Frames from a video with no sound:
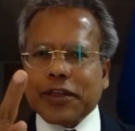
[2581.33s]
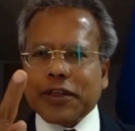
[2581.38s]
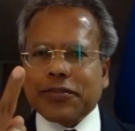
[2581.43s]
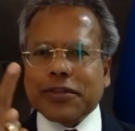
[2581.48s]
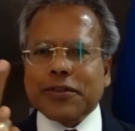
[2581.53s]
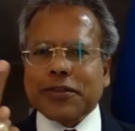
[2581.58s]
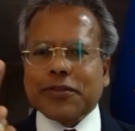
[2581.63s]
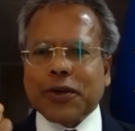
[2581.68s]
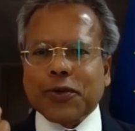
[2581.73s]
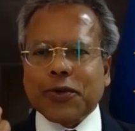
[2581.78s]

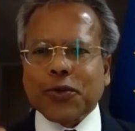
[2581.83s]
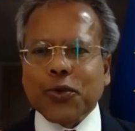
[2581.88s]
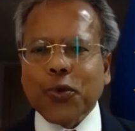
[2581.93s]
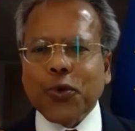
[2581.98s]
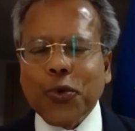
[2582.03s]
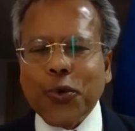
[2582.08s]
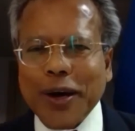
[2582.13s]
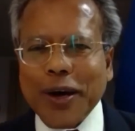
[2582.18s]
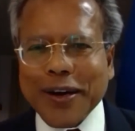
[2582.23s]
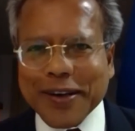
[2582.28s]
this is the
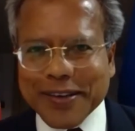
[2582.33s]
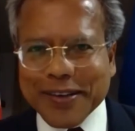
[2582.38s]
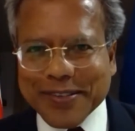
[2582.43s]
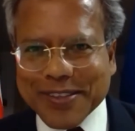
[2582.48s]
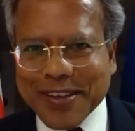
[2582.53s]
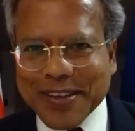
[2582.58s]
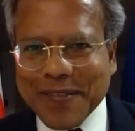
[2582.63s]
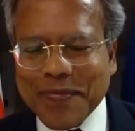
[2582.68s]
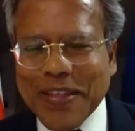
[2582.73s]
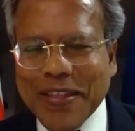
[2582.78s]
two
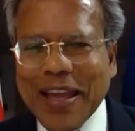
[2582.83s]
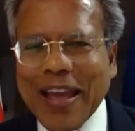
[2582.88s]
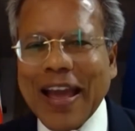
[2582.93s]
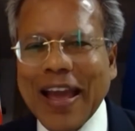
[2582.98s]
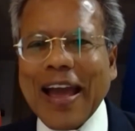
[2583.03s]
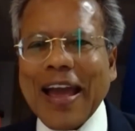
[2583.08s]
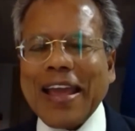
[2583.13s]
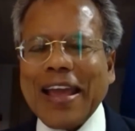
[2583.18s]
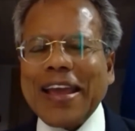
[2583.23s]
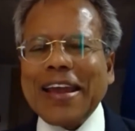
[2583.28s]
words,
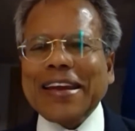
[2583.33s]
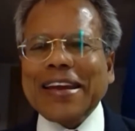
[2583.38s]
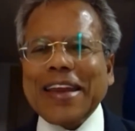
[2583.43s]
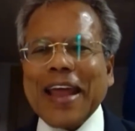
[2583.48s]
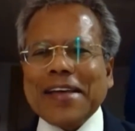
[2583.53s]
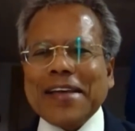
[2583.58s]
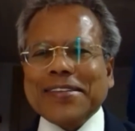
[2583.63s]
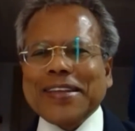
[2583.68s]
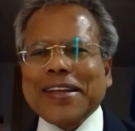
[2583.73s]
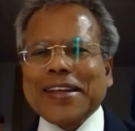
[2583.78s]
uh, it
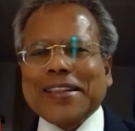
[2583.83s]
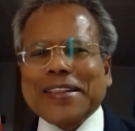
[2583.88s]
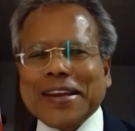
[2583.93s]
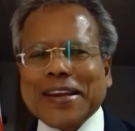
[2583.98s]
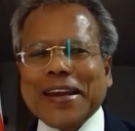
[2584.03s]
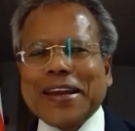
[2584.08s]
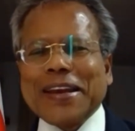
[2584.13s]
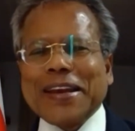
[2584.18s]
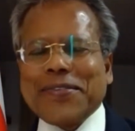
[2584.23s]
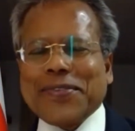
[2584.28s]
has uh,
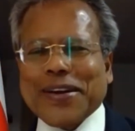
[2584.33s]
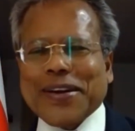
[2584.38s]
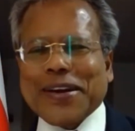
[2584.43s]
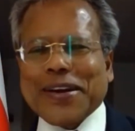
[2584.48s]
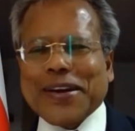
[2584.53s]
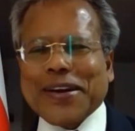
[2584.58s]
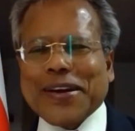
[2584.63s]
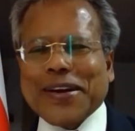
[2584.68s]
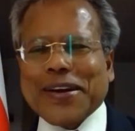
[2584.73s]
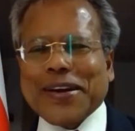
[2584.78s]
three
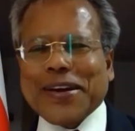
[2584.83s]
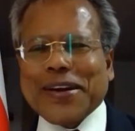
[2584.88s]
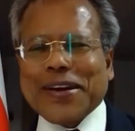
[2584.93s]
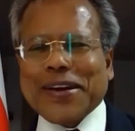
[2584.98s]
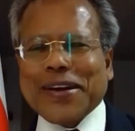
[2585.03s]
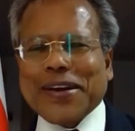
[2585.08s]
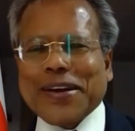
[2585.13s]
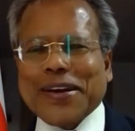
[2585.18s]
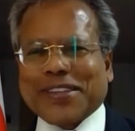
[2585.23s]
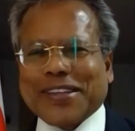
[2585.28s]
different
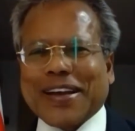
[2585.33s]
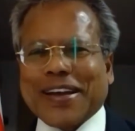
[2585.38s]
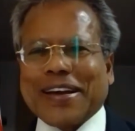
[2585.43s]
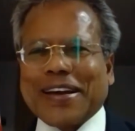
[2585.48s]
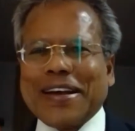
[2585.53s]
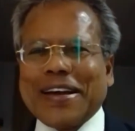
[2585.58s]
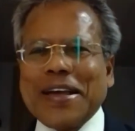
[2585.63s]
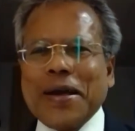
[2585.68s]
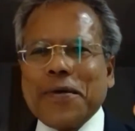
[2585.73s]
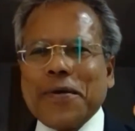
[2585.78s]
concepts, uh,
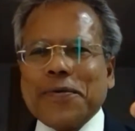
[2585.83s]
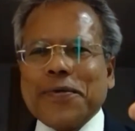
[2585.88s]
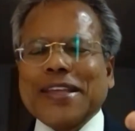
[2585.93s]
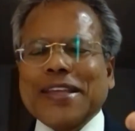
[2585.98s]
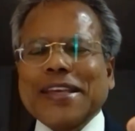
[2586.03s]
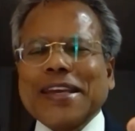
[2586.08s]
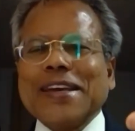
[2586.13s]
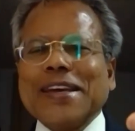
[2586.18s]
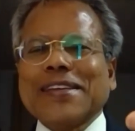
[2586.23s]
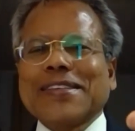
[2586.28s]

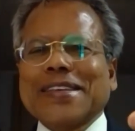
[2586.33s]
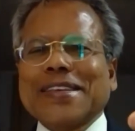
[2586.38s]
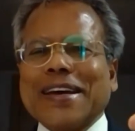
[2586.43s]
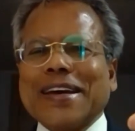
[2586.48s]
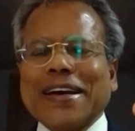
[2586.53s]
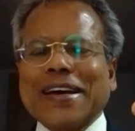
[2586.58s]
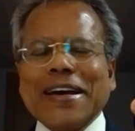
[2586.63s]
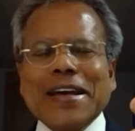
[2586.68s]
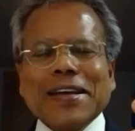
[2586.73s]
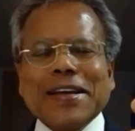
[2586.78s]
which is,
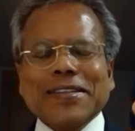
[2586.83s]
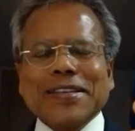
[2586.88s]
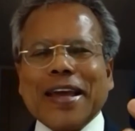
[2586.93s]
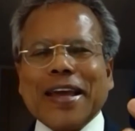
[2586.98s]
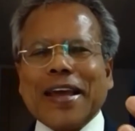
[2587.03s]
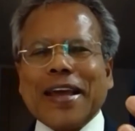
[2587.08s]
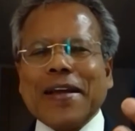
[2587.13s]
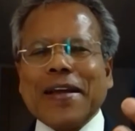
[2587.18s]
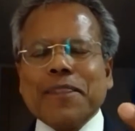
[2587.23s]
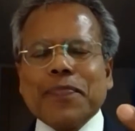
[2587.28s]

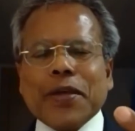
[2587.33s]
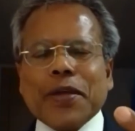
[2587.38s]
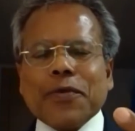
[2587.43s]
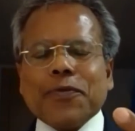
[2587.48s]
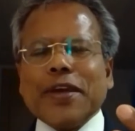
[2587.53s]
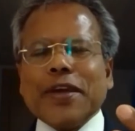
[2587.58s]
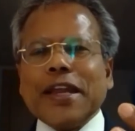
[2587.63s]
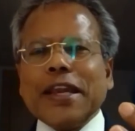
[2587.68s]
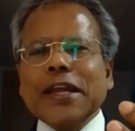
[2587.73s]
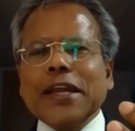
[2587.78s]
say,
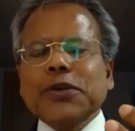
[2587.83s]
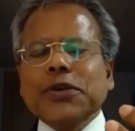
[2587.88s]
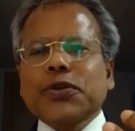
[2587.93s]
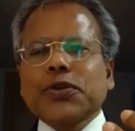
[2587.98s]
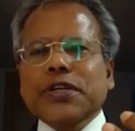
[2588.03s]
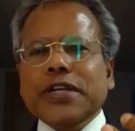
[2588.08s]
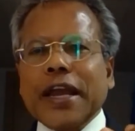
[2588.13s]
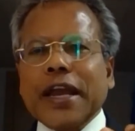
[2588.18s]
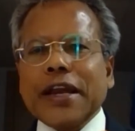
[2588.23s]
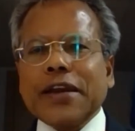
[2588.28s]
we need to
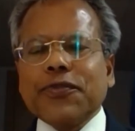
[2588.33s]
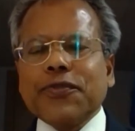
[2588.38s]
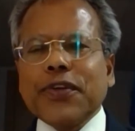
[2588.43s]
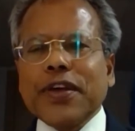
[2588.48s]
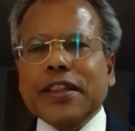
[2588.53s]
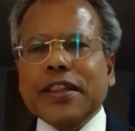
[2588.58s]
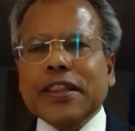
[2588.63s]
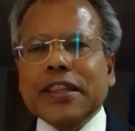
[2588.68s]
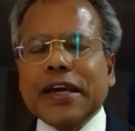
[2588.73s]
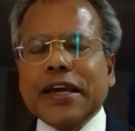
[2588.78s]
trade
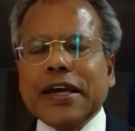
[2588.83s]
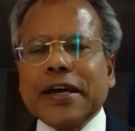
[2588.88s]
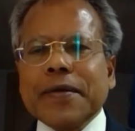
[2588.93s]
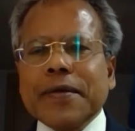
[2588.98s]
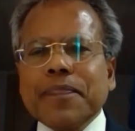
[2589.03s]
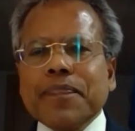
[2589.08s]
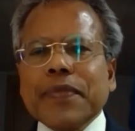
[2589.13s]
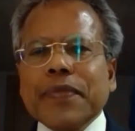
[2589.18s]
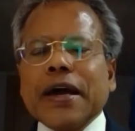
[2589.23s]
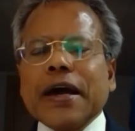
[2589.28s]
with the
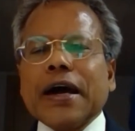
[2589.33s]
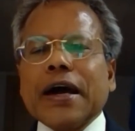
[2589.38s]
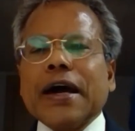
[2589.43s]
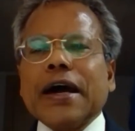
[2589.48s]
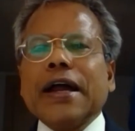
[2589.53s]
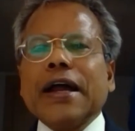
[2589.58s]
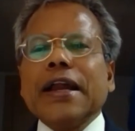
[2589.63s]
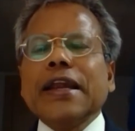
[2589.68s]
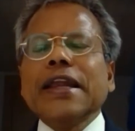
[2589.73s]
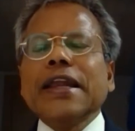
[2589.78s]

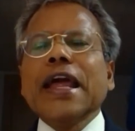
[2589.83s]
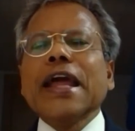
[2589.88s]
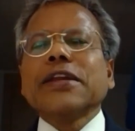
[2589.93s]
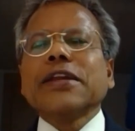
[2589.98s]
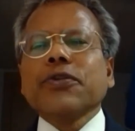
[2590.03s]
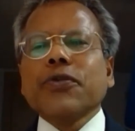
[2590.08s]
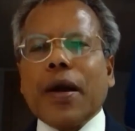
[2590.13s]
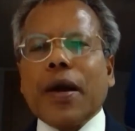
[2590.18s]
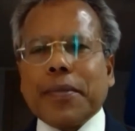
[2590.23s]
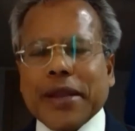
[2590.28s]

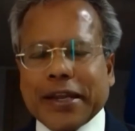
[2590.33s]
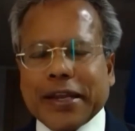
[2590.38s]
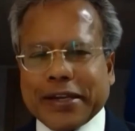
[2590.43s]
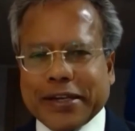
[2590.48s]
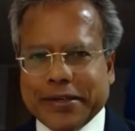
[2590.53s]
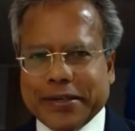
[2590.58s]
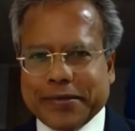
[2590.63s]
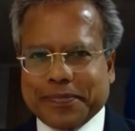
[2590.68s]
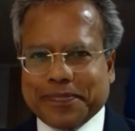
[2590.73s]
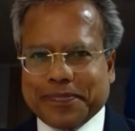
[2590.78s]
Native
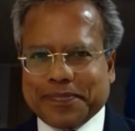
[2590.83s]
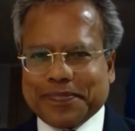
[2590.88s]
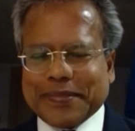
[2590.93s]
American,